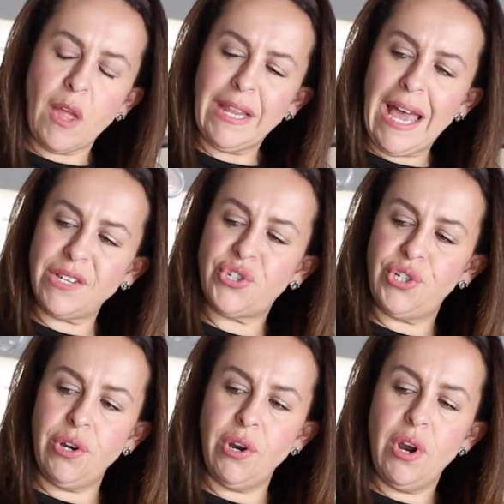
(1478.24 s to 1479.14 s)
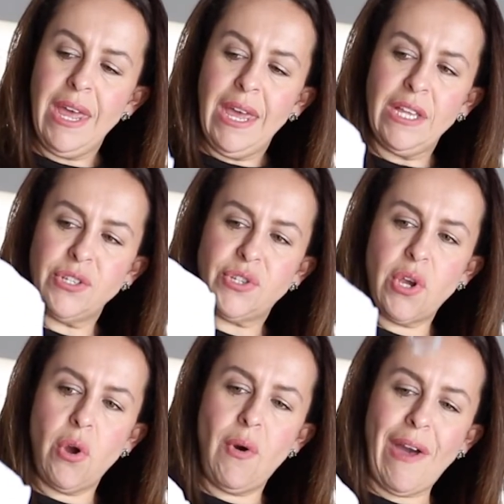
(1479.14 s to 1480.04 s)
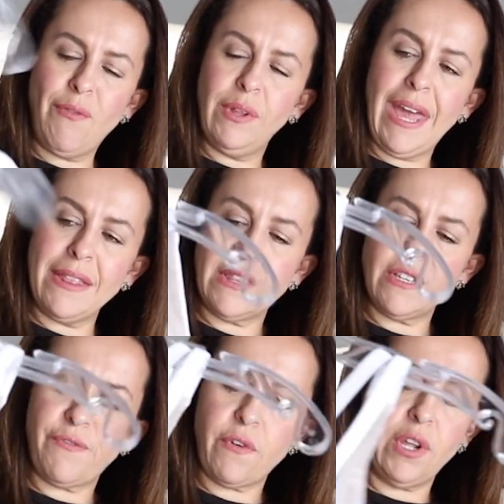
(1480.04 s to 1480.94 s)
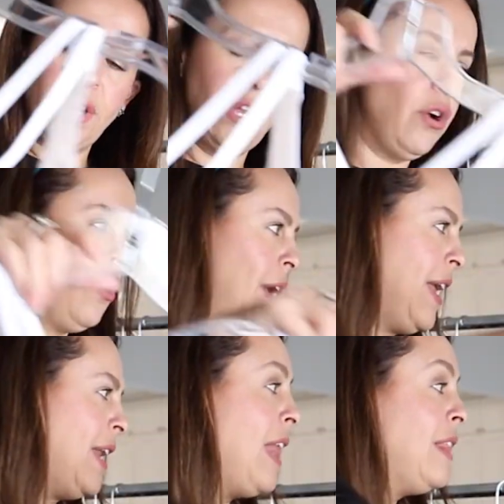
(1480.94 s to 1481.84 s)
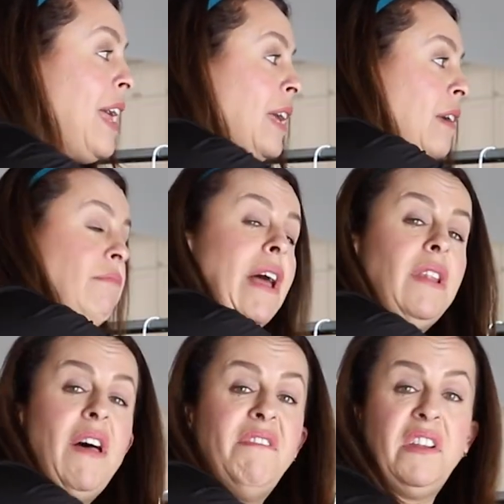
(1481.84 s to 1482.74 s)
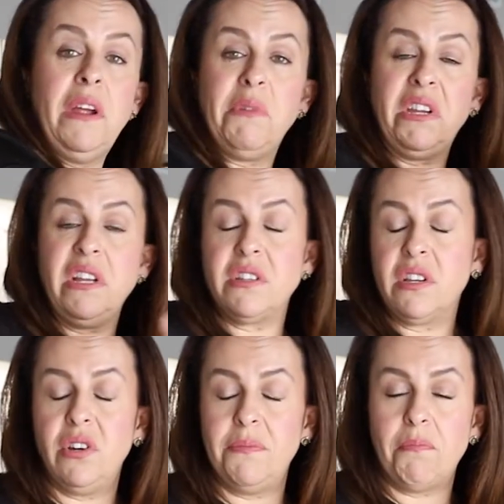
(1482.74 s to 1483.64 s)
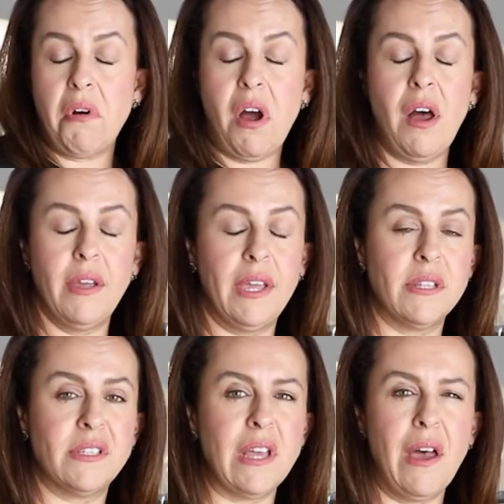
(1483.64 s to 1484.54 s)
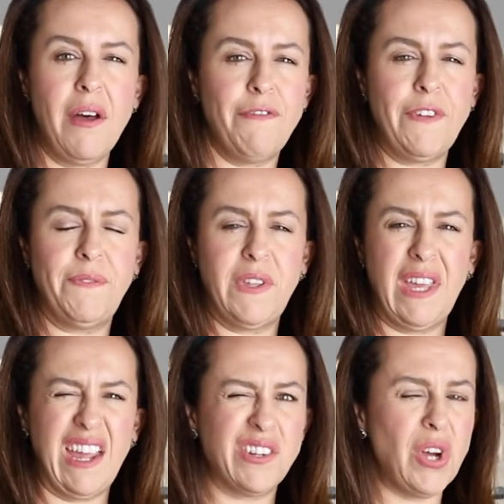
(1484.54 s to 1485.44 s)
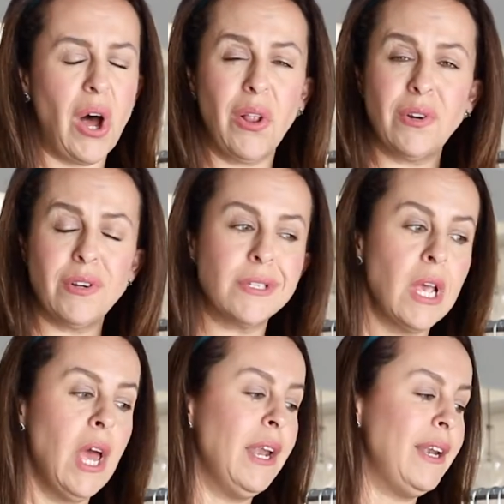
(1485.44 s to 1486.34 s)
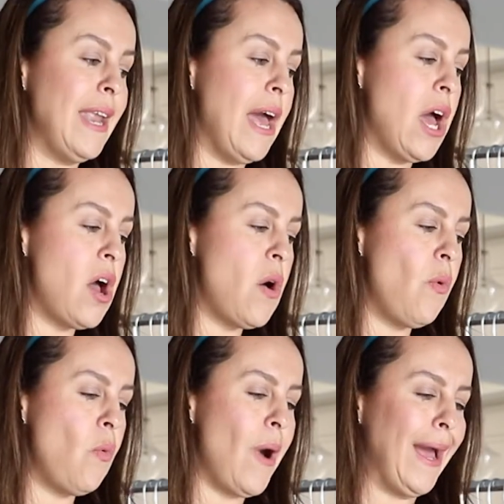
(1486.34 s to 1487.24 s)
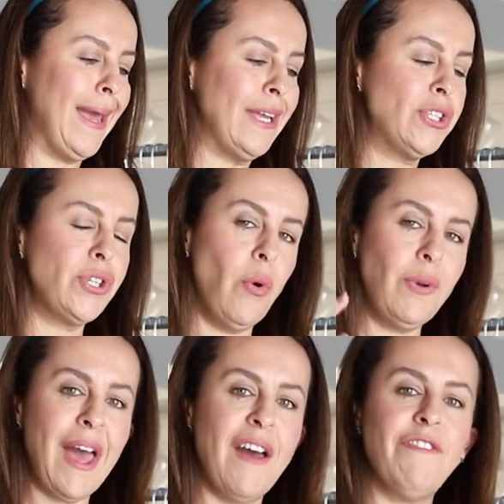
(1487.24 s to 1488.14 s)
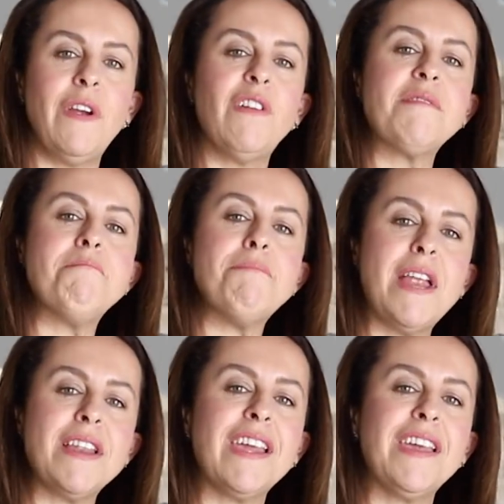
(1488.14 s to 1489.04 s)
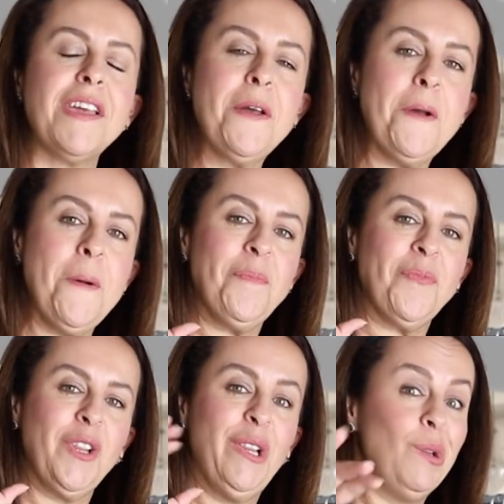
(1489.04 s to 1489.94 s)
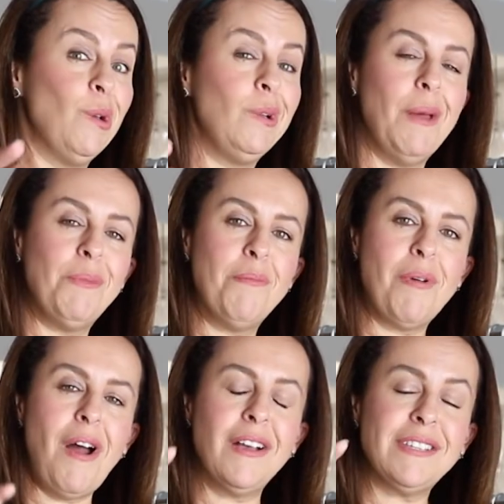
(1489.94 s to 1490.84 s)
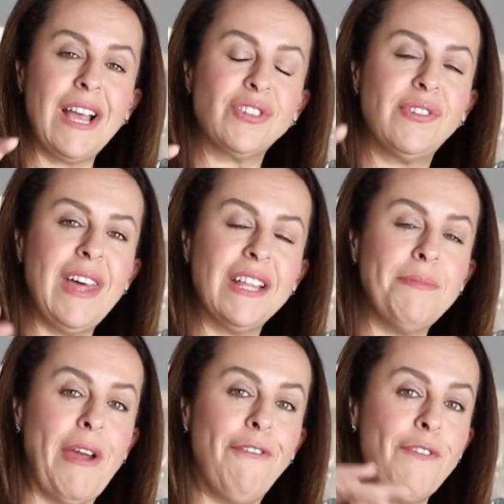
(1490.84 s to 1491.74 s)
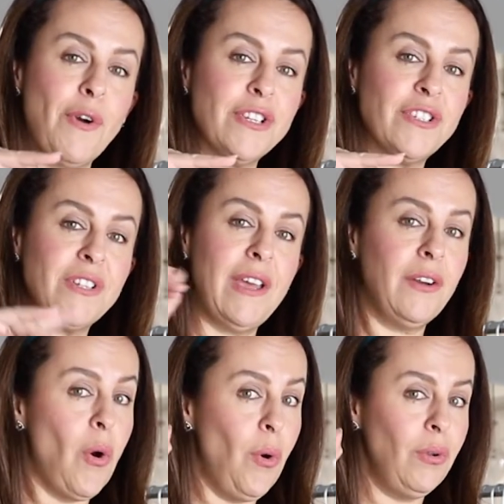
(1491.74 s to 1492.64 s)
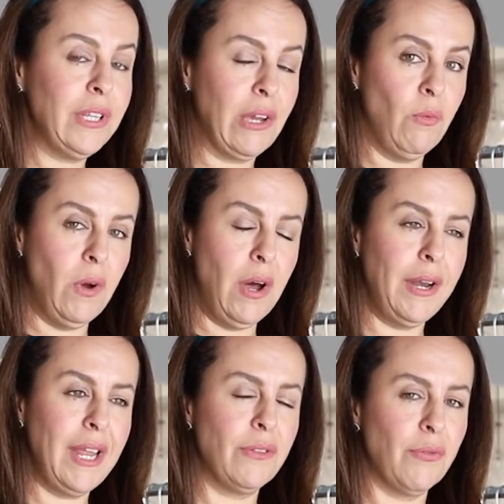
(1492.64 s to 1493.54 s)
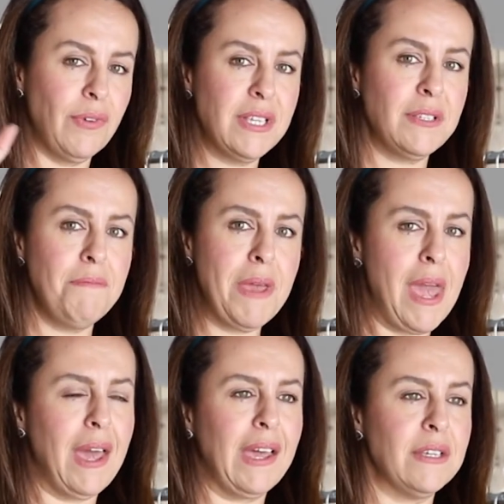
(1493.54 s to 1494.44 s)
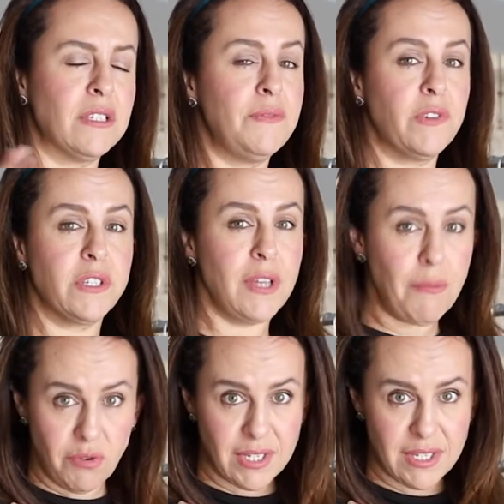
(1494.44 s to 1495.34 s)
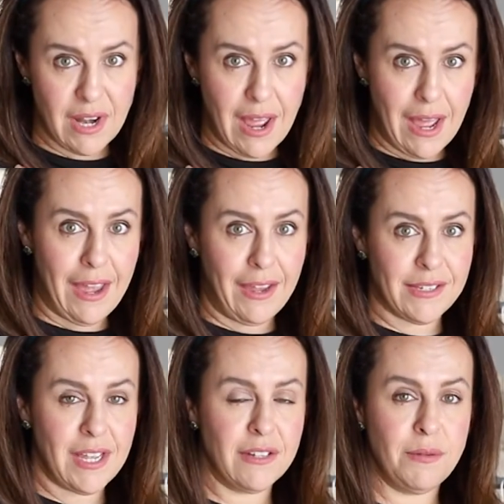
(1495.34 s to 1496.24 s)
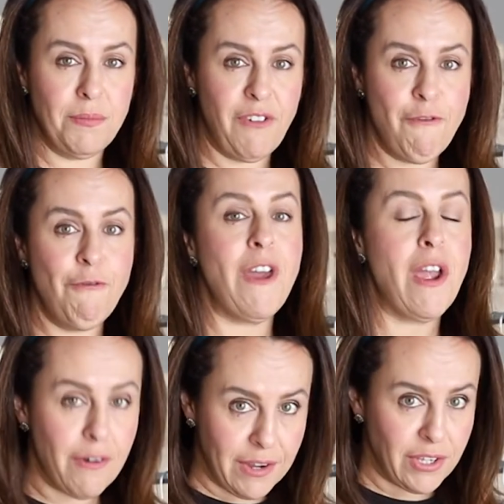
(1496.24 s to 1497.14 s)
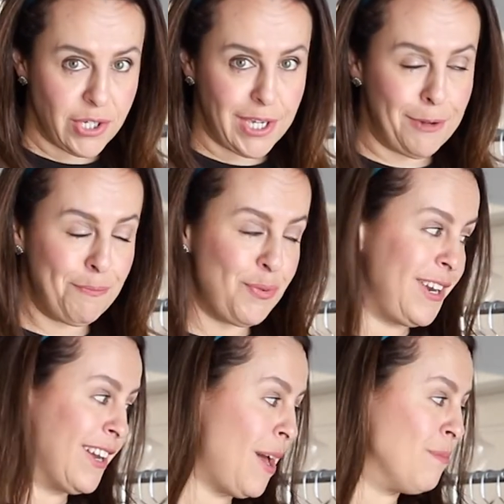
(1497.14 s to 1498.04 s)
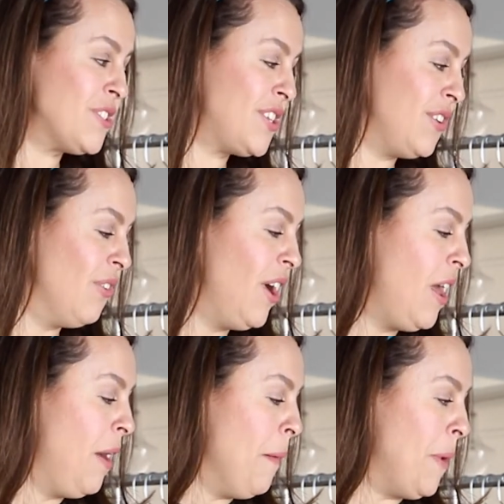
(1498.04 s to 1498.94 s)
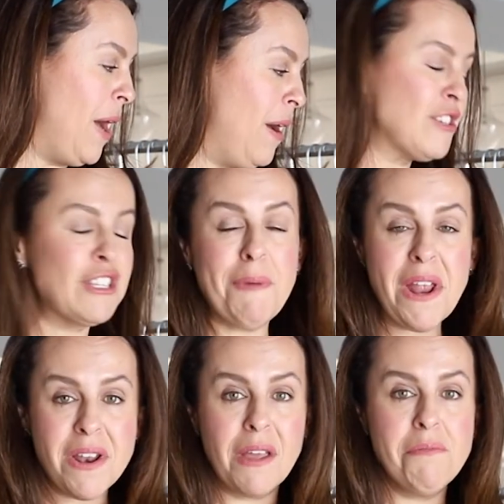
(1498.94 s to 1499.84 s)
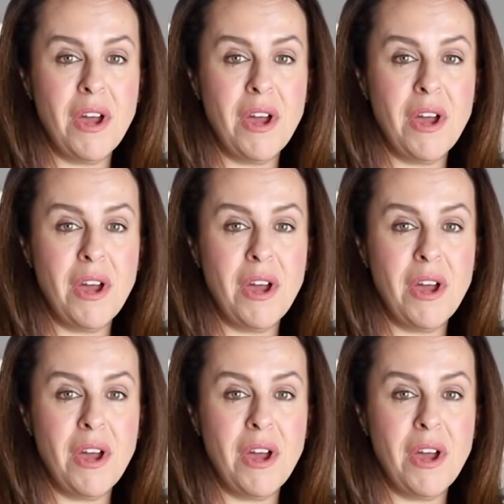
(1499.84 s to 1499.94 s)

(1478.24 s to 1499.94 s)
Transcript: last year. And so I've only had this for a year, and I like it. I love it. I mean, it's a good bra. It's $58. Now, I don't have very many Lululemon bras. Actually, that's my first and only one. And the reason being is, for some reason, I tend to be very cheap when it comes to spending